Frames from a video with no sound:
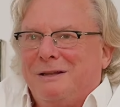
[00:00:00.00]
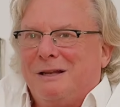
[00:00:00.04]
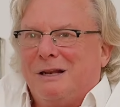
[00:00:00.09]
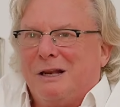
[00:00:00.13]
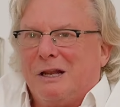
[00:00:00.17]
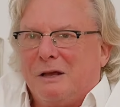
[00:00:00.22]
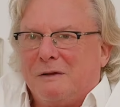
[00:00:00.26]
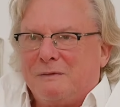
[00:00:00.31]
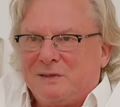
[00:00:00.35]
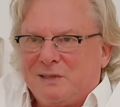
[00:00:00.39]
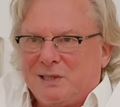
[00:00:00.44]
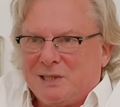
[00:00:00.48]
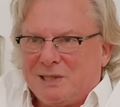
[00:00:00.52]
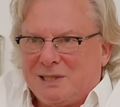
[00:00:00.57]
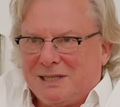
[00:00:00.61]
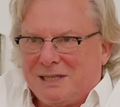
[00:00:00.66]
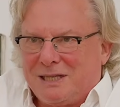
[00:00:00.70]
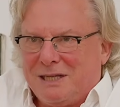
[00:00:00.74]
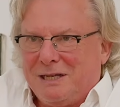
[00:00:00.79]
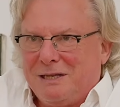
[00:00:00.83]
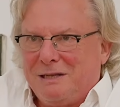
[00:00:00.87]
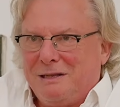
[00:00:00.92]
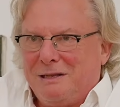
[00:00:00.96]
loves
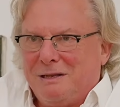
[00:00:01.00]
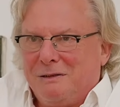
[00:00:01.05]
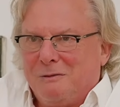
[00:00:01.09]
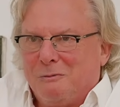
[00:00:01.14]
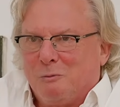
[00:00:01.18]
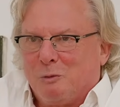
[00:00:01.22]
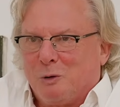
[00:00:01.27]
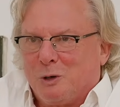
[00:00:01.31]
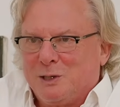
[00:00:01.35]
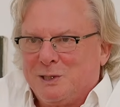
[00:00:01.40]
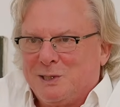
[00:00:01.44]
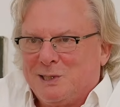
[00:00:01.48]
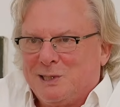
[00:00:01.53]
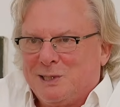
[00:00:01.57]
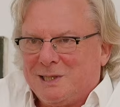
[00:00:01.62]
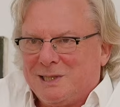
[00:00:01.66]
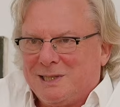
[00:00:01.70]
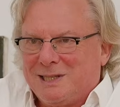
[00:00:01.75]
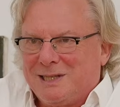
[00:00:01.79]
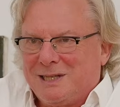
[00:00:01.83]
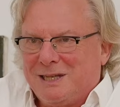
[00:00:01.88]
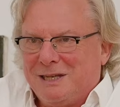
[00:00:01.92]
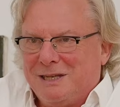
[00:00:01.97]
skin,
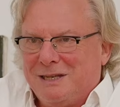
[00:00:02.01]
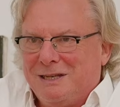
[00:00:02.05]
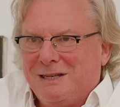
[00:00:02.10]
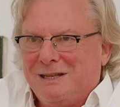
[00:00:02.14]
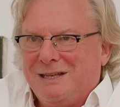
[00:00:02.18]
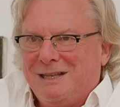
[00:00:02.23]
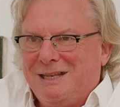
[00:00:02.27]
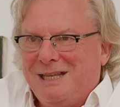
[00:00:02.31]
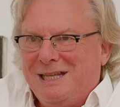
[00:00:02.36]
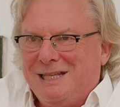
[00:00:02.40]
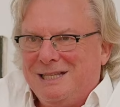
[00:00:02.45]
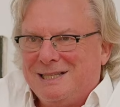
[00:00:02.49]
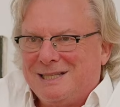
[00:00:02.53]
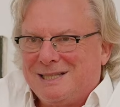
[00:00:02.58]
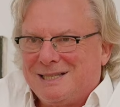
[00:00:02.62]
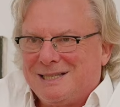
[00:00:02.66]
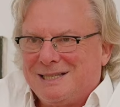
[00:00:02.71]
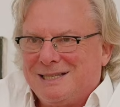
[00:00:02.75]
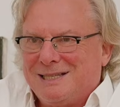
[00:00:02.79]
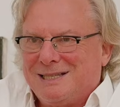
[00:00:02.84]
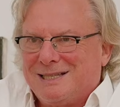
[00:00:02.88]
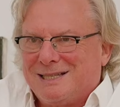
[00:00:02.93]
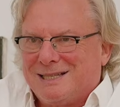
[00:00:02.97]
wants skin,
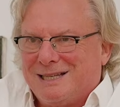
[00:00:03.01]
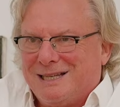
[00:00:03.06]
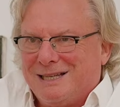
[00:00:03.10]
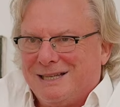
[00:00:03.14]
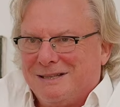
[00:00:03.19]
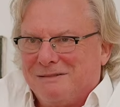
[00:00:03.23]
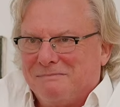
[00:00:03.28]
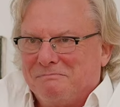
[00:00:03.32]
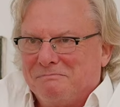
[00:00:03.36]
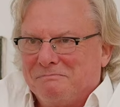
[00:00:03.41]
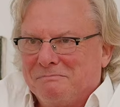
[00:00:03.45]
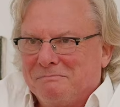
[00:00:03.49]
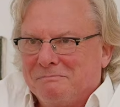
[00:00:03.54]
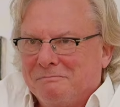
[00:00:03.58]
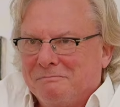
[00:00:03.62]
needs skin.